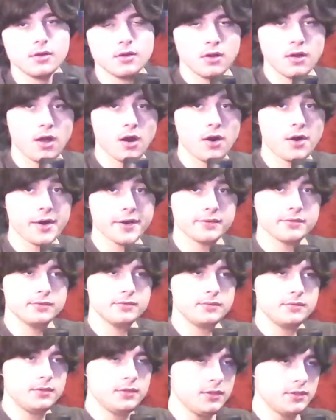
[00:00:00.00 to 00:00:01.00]
All right,
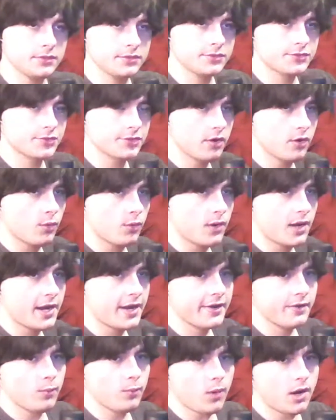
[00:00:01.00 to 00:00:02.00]
so
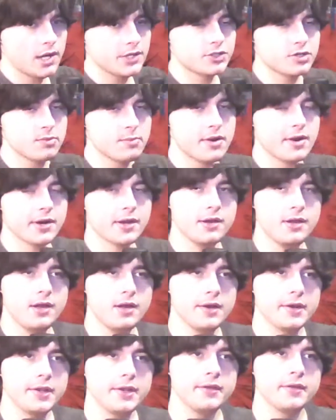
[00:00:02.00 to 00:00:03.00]
I watched American
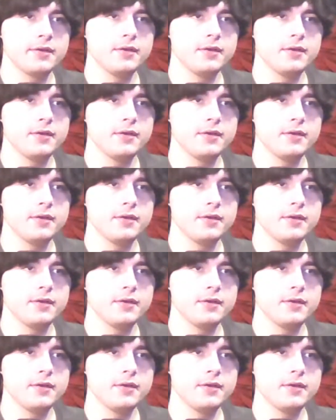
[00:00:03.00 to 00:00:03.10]
Honey